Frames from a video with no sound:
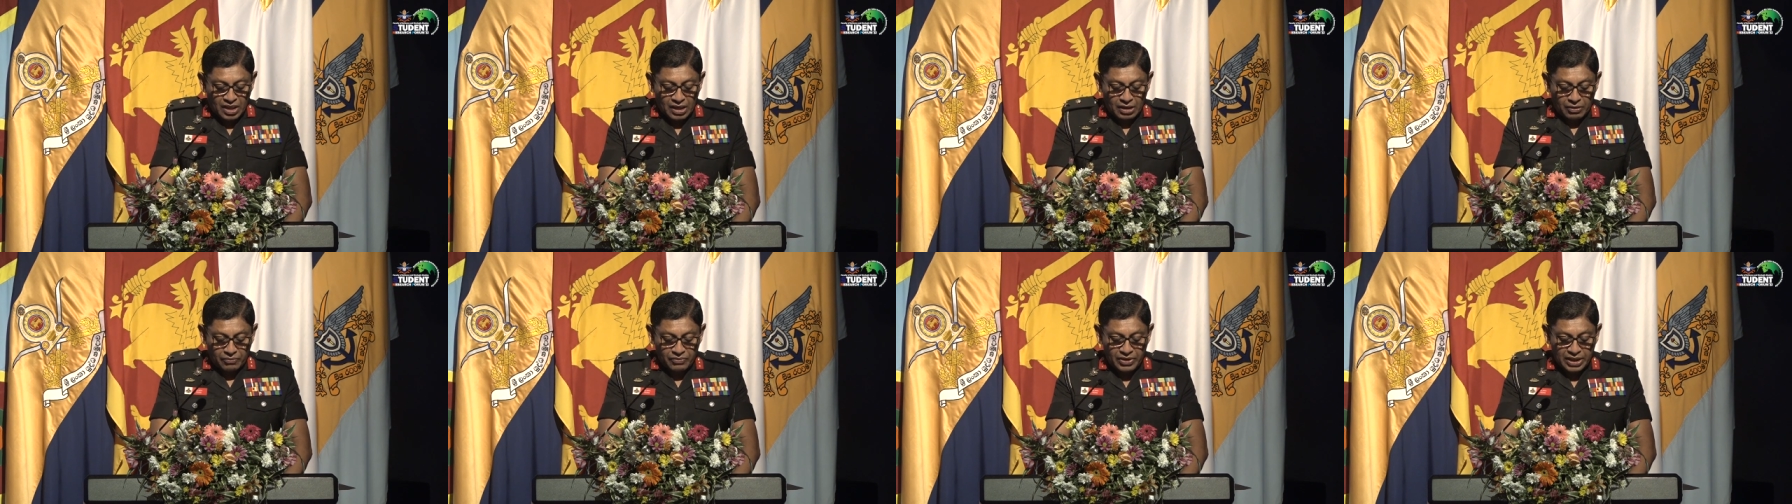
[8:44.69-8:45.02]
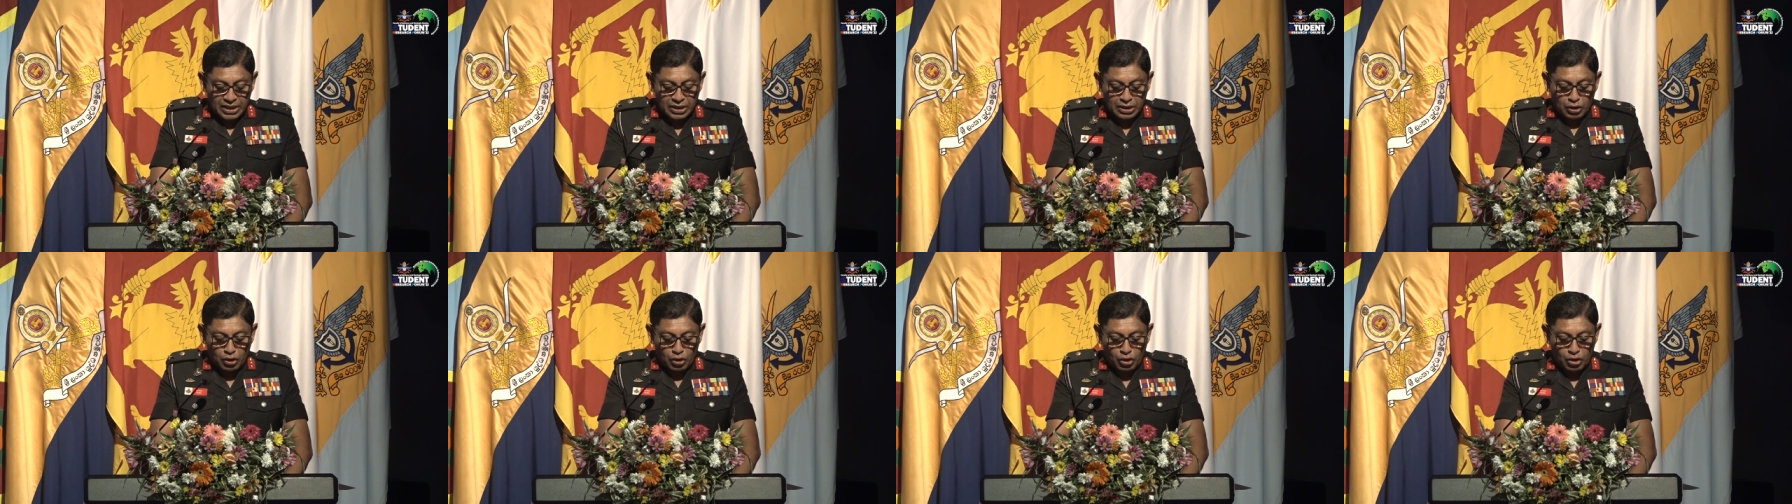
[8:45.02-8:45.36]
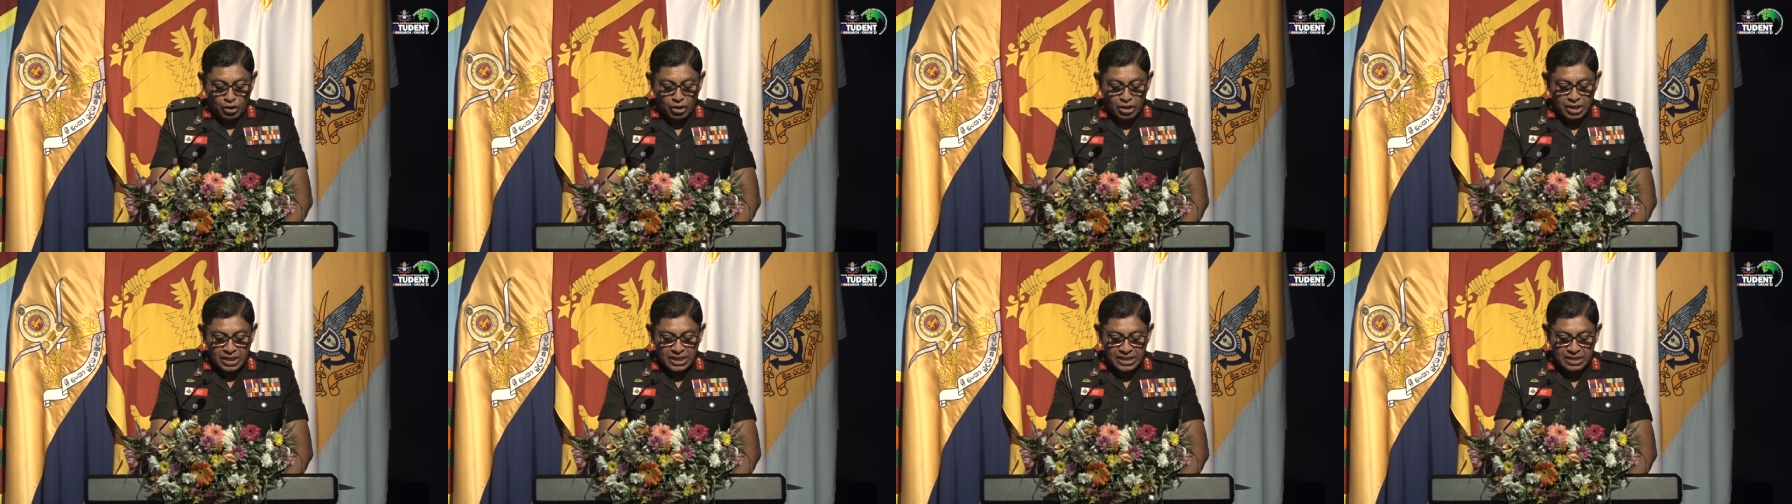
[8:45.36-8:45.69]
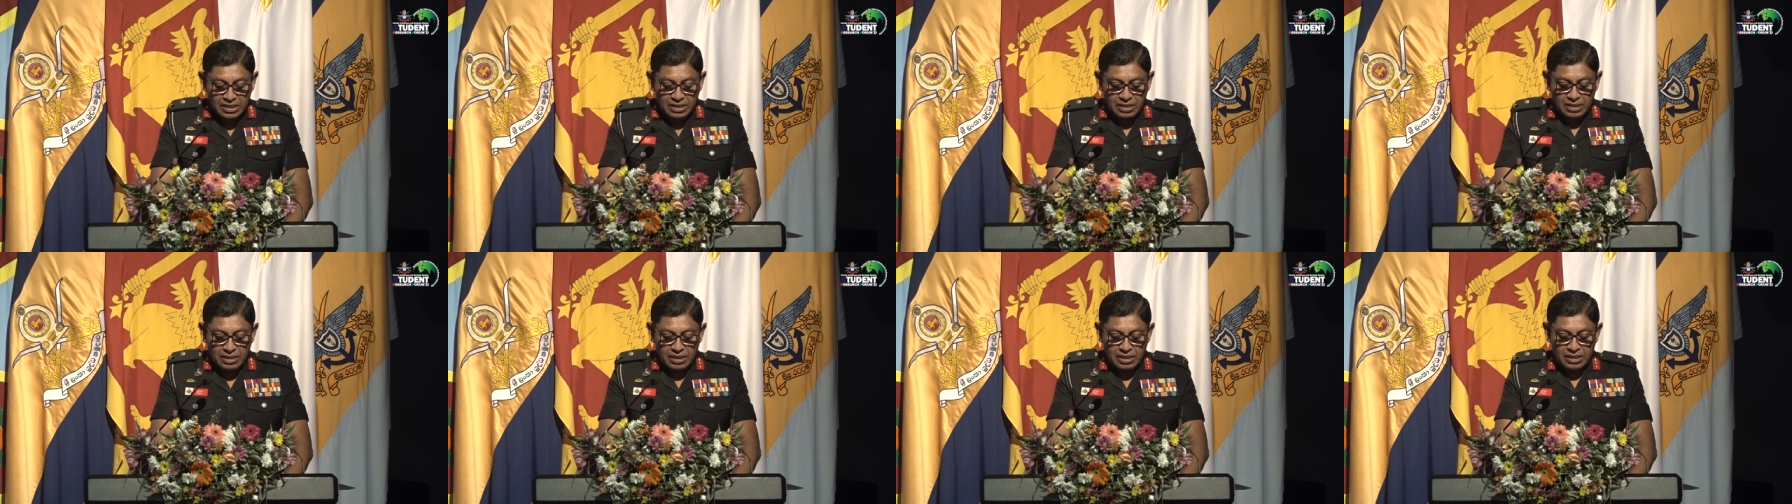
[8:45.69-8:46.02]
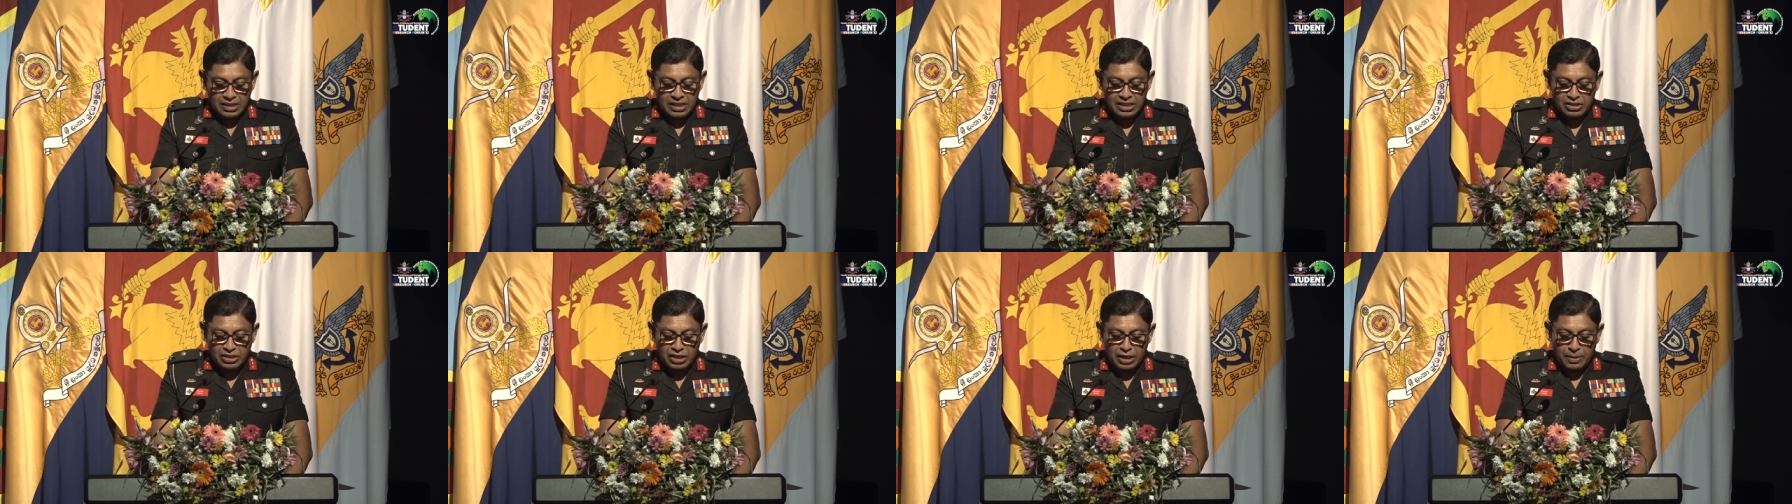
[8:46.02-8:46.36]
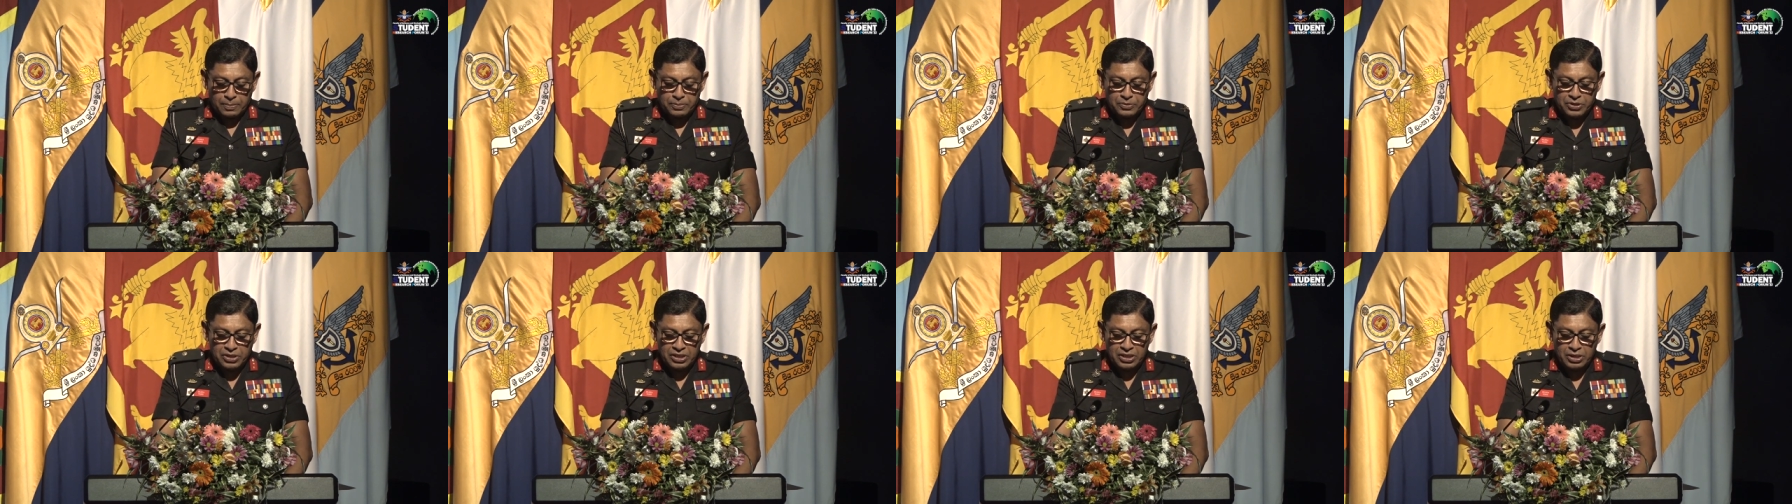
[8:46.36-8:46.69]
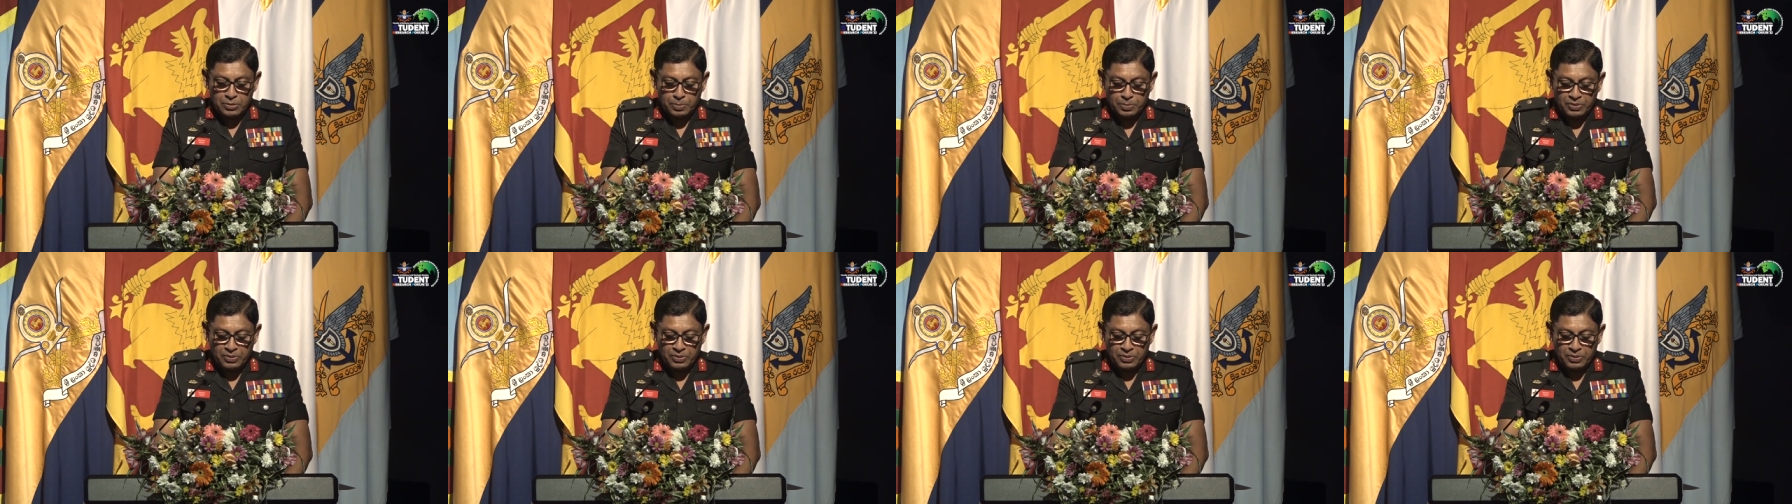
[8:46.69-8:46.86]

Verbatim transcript: with all its disruptions,